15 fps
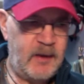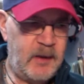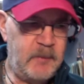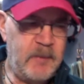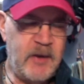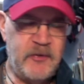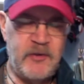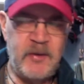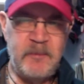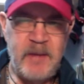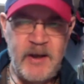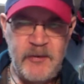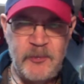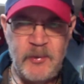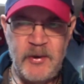enmeshed in
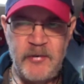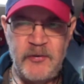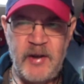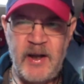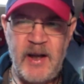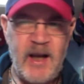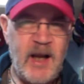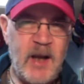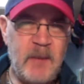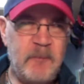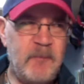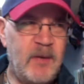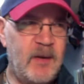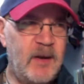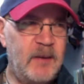baseball as I am,